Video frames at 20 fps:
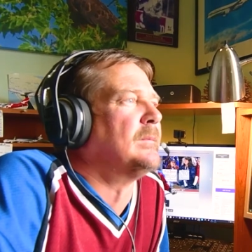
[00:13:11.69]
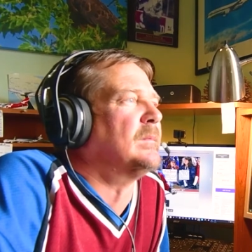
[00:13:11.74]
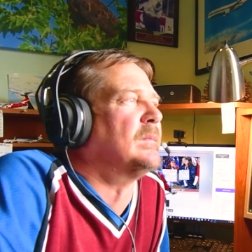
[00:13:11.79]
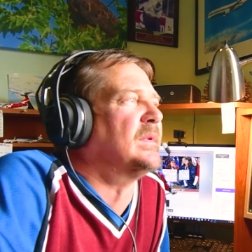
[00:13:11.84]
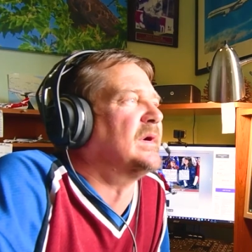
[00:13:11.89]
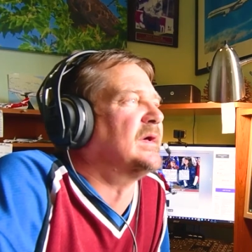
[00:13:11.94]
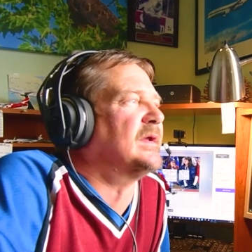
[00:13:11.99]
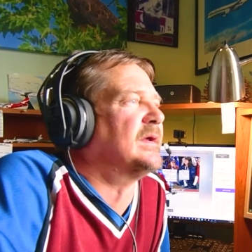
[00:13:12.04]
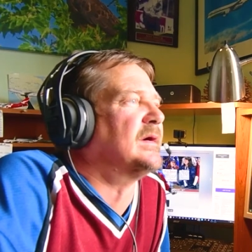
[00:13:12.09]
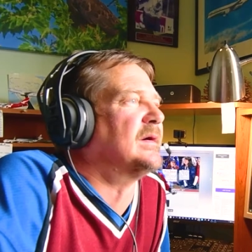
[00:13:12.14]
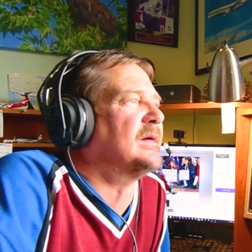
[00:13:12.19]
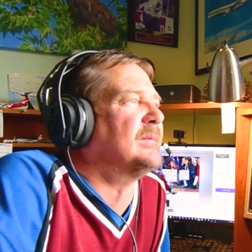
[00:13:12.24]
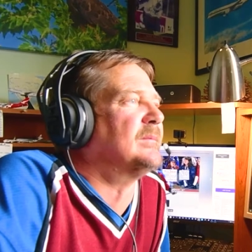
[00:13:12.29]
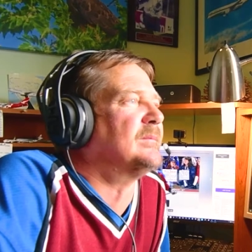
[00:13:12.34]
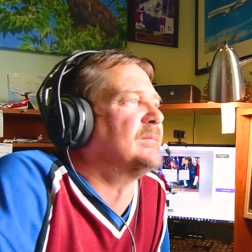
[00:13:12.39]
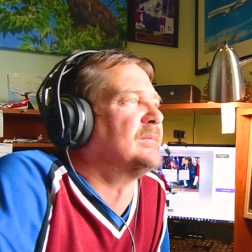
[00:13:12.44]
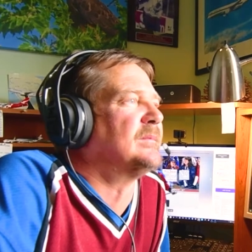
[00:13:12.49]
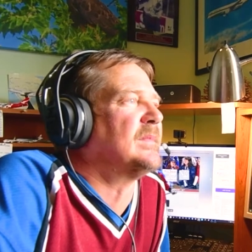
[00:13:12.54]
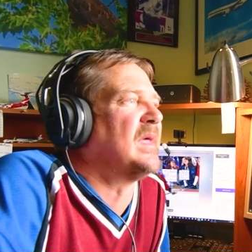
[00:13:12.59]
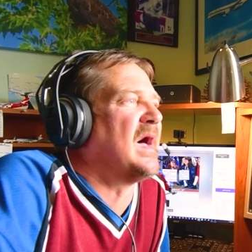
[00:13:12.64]
But
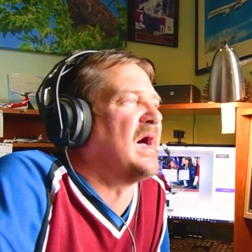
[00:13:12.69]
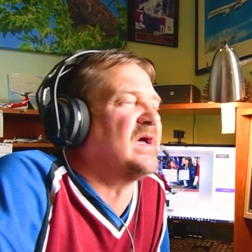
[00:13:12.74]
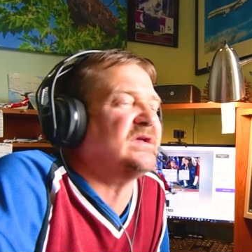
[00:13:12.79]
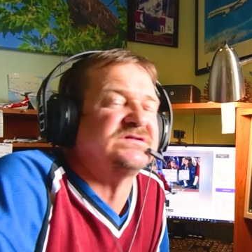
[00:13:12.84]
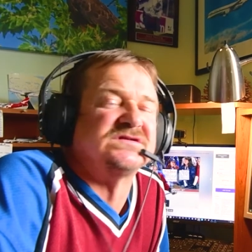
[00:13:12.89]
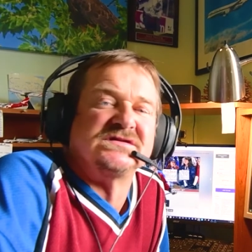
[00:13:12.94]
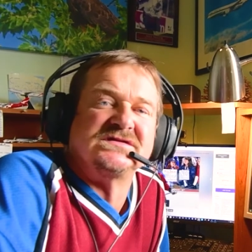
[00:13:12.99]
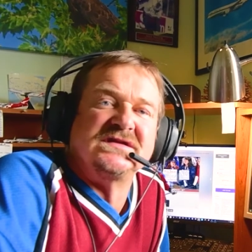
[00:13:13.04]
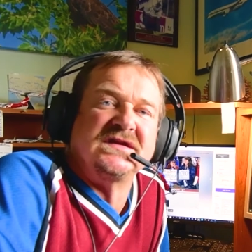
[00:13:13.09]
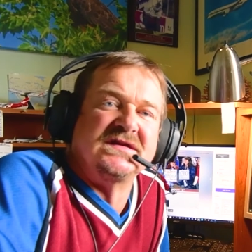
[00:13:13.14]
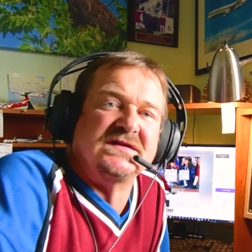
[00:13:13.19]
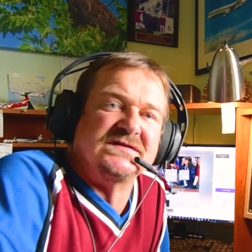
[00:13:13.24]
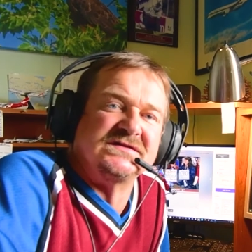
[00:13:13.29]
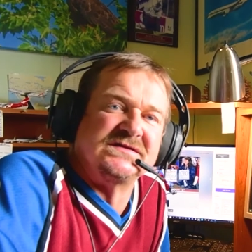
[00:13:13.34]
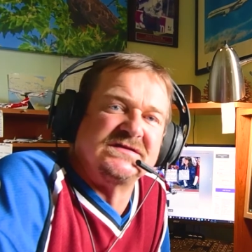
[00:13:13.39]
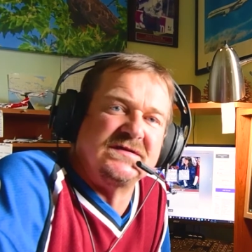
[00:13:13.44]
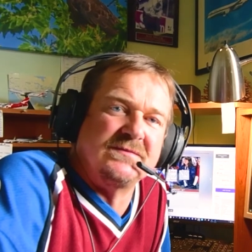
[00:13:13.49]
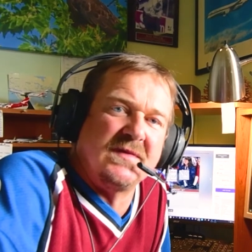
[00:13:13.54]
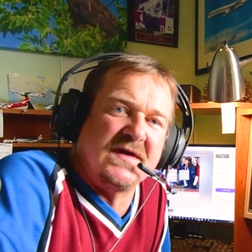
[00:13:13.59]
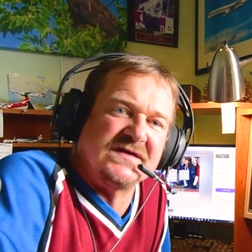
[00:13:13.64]
I just didn't
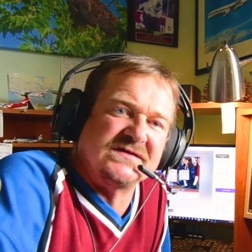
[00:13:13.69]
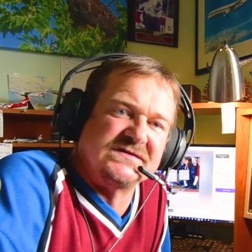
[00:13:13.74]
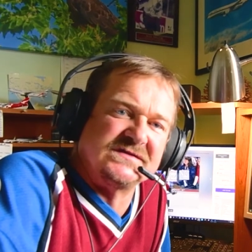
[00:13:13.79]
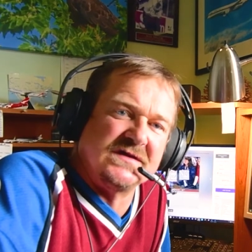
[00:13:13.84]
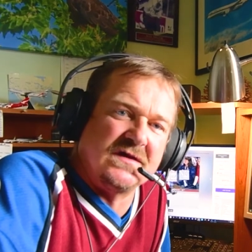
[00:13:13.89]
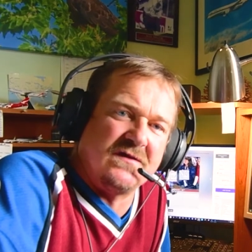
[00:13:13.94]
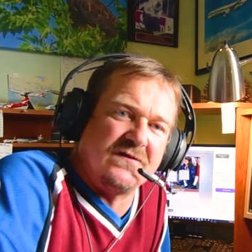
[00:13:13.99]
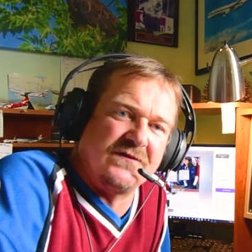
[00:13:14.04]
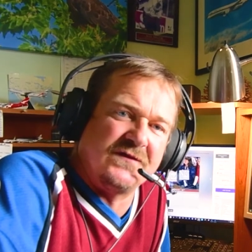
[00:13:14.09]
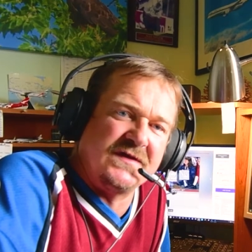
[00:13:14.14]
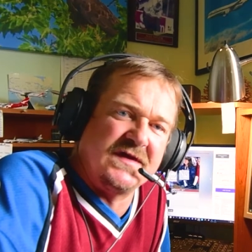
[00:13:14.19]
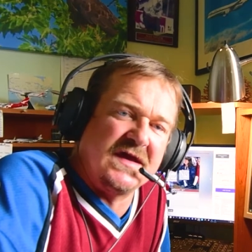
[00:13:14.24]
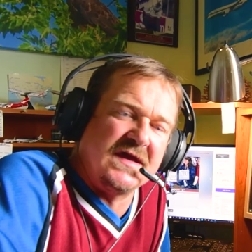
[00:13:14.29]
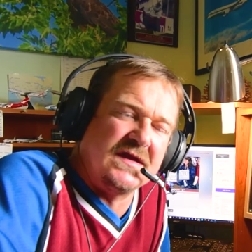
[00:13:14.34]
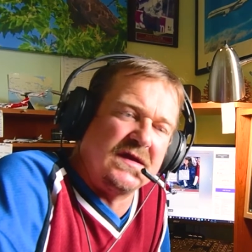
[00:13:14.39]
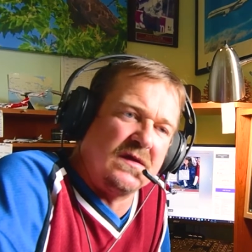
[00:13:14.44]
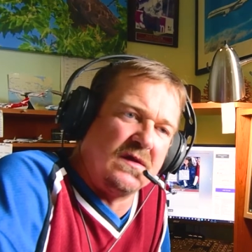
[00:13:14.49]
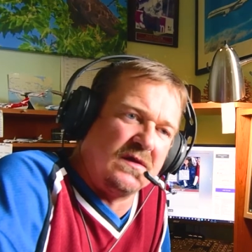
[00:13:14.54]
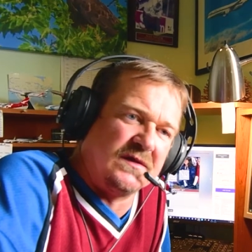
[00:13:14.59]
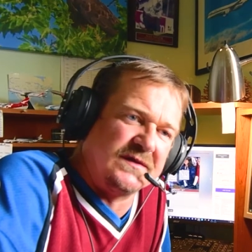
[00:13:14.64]
see myself
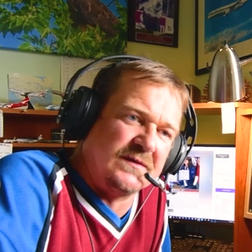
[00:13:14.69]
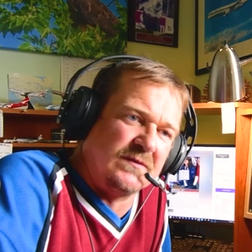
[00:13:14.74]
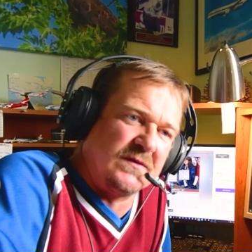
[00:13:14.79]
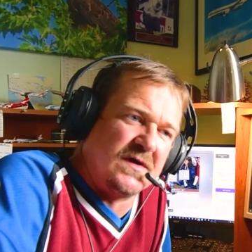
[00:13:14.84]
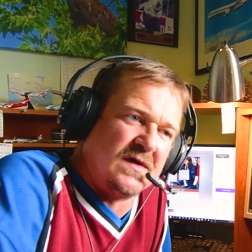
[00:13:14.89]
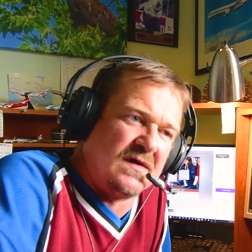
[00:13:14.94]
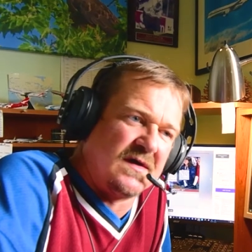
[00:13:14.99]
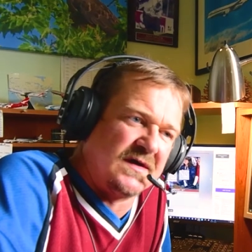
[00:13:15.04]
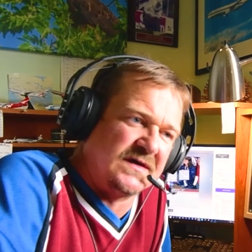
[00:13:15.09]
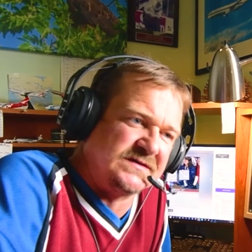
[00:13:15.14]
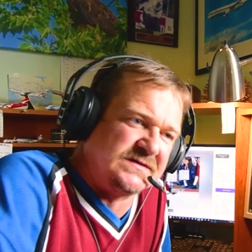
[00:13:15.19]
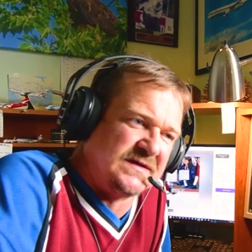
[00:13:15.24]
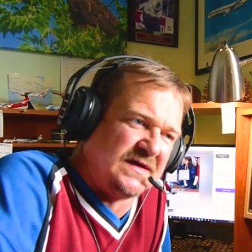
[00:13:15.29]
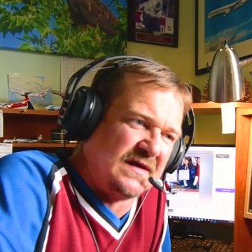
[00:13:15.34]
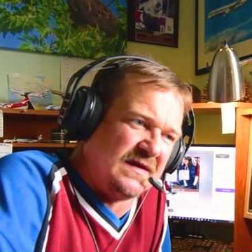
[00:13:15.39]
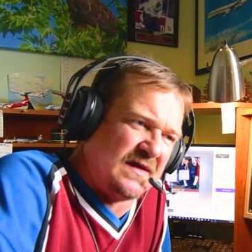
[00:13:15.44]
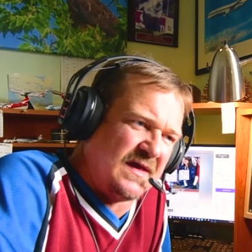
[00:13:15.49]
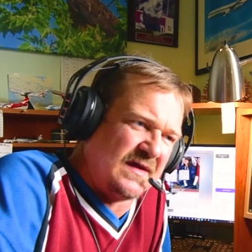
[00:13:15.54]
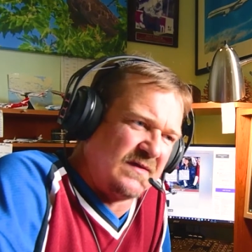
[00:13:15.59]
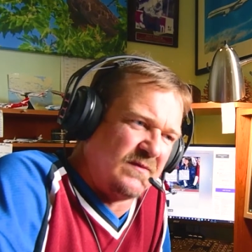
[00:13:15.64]
getting all them cards, and
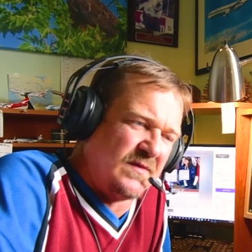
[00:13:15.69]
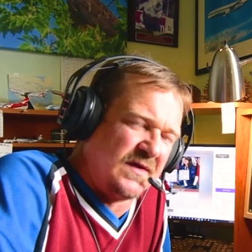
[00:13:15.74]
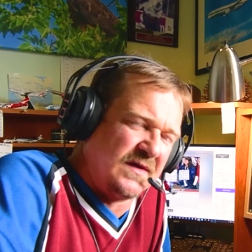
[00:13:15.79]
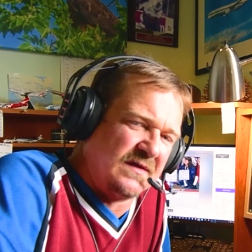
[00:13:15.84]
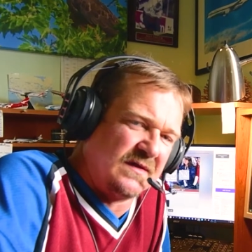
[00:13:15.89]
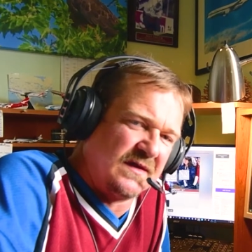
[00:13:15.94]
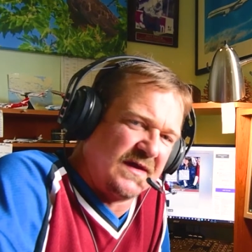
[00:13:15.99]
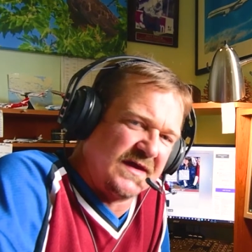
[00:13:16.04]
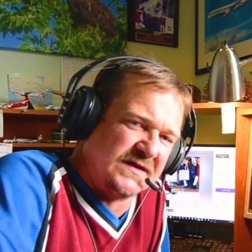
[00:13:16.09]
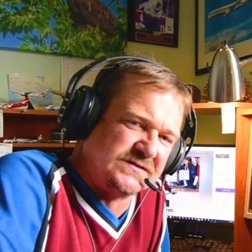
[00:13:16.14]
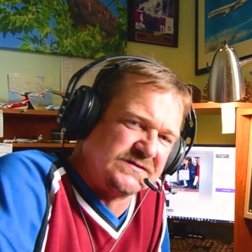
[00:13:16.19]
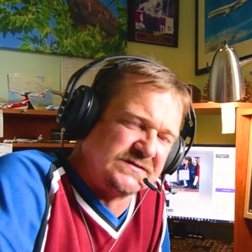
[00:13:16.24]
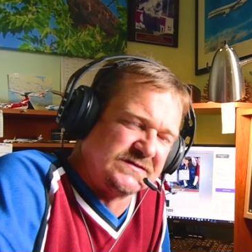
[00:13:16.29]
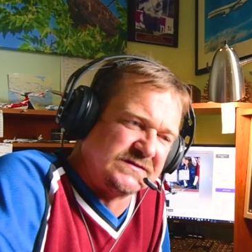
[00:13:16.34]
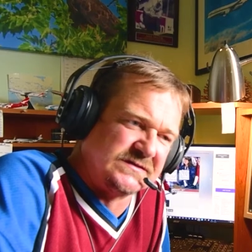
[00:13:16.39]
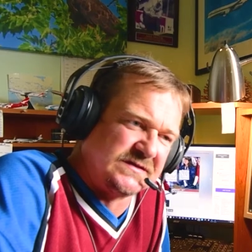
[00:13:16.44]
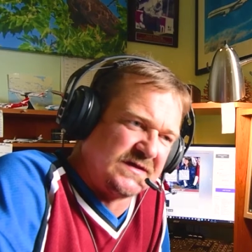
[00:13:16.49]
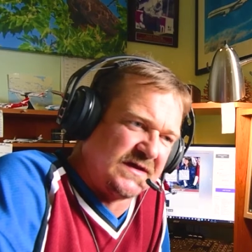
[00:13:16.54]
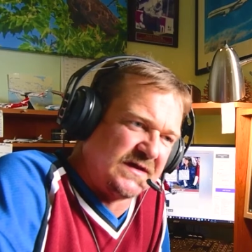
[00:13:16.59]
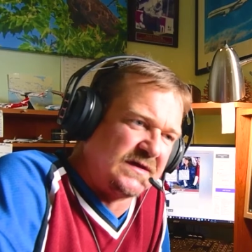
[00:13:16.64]
I like my
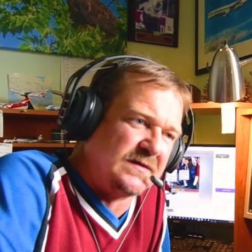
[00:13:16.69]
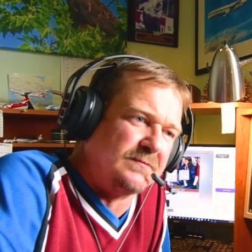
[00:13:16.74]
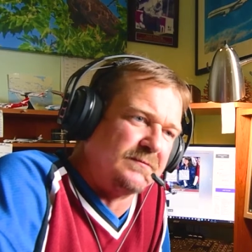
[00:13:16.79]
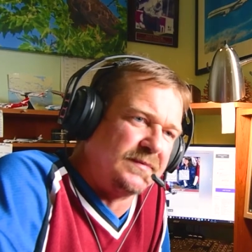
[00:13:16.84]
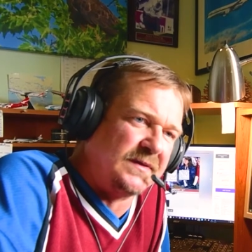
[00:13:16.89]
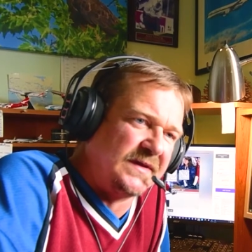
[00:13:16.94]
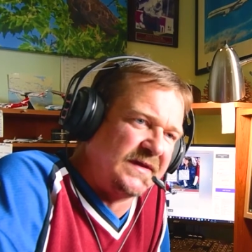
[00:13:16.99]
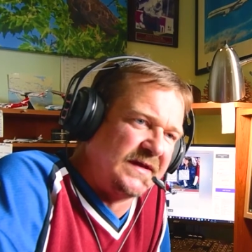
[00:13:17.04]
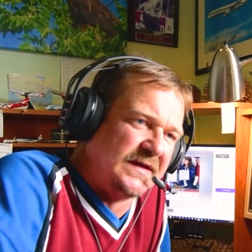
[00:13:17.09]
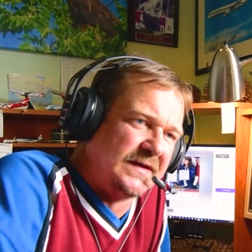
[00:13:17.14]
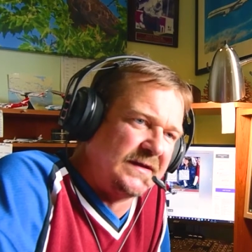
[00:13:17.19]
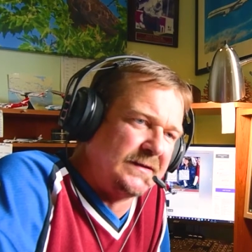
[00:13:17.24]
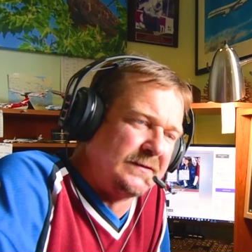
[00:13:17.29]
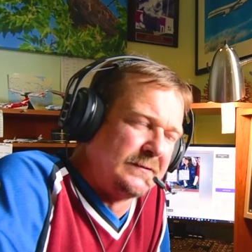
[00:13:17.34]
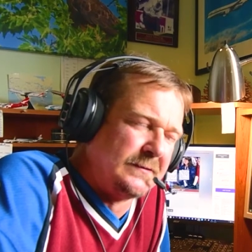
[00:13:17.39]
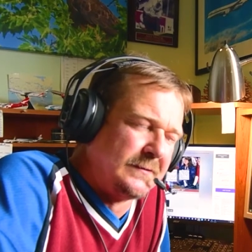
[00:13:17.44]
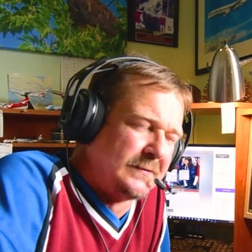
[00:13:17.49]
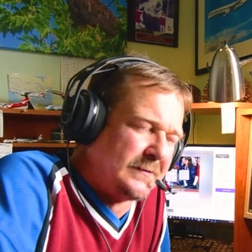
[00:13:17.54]
collections like completed.